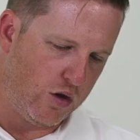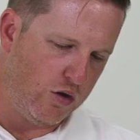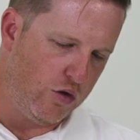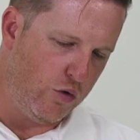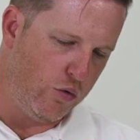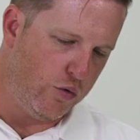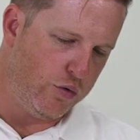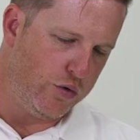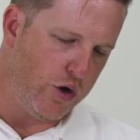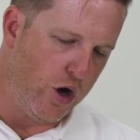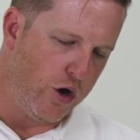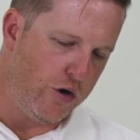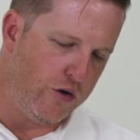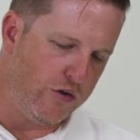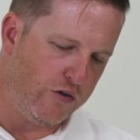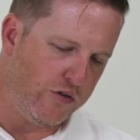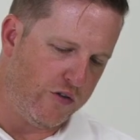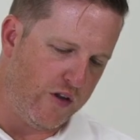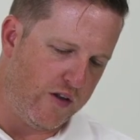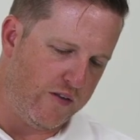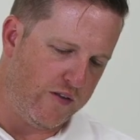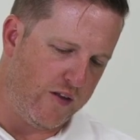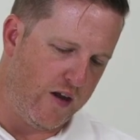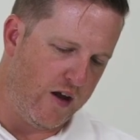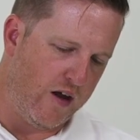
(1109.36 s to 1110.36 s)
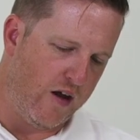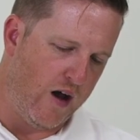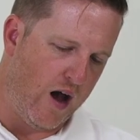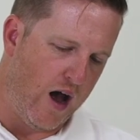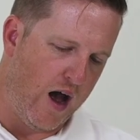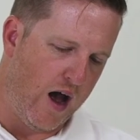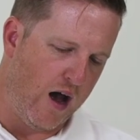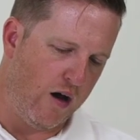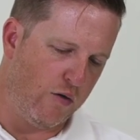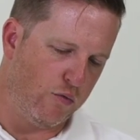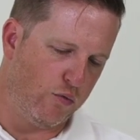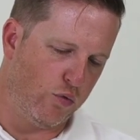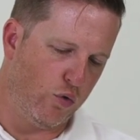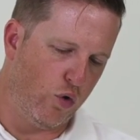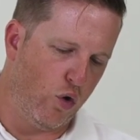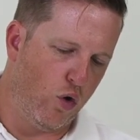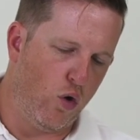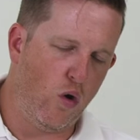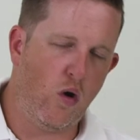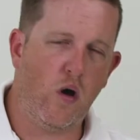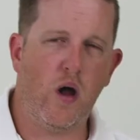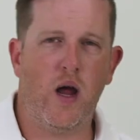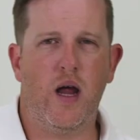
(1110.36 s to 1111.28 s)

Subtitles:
You will notice that there are RAW